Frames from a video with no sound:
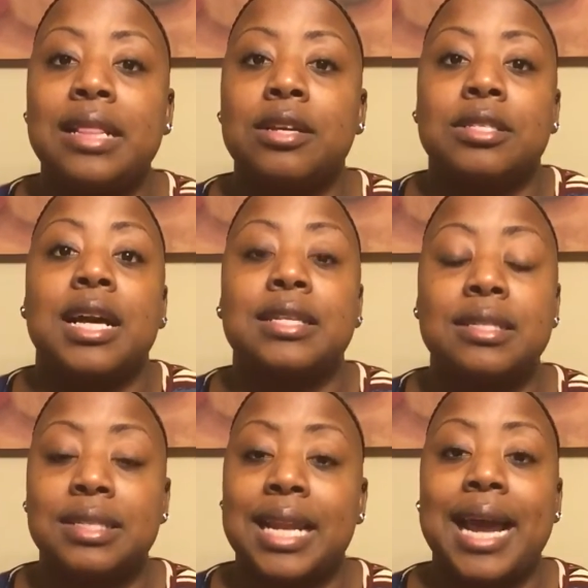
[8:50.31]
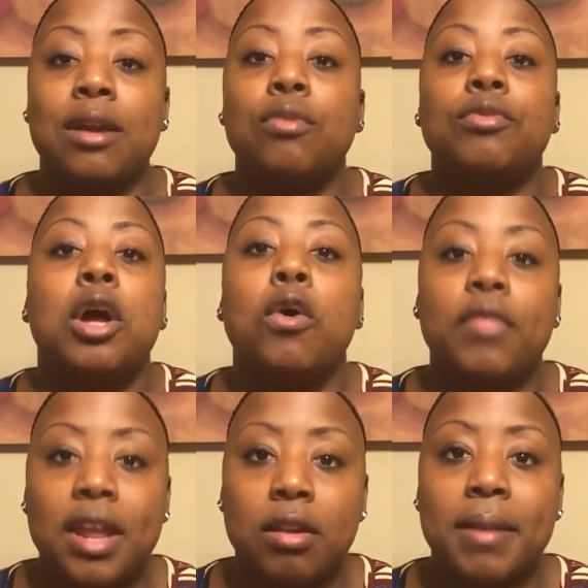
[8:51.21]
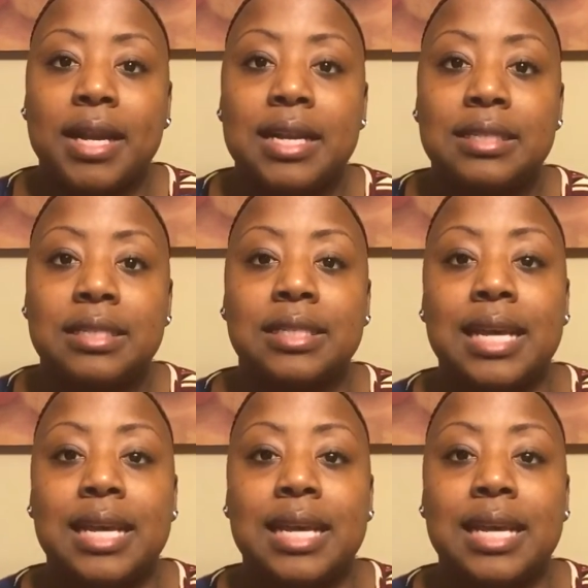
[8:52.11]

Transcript: there's cousins that I don't know that are my cousins.